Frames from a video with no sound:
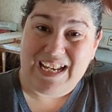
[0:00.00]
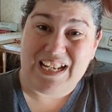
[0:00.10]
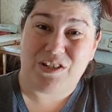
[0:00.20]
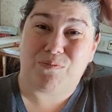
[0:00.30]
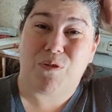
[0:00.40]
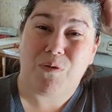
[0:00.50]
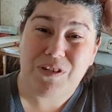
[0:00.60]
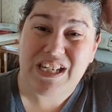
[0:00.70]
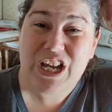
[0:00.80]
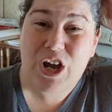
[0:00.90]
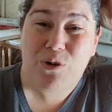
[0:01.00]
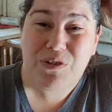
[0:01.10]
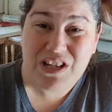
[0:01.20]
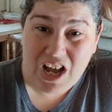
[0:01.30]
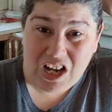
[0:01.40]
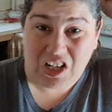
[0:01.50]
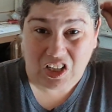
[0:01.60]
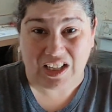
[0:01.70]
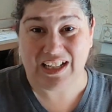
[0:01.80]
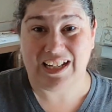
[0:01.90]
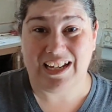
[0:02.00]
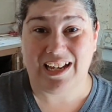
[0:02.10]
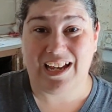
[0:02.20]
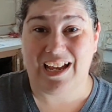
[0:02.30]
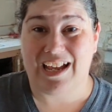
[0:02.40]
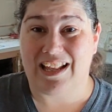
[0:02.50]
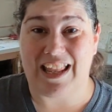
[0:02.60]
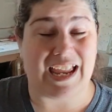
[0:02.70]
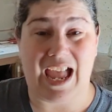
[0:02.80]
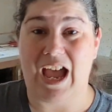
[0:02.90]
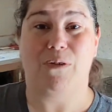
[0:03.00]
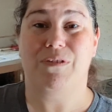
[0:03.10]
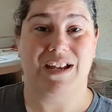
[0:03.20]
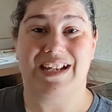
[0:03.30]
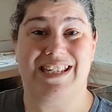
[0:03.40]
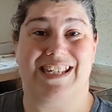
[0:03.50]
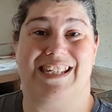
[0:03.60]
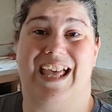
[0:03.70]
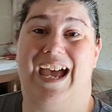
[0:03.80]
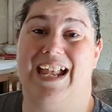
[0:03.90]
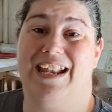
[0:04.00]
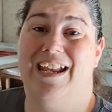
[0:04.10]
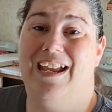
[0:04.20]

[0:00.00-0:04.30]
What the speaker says: is Rosie O'Donnell. Like, how nuts is that?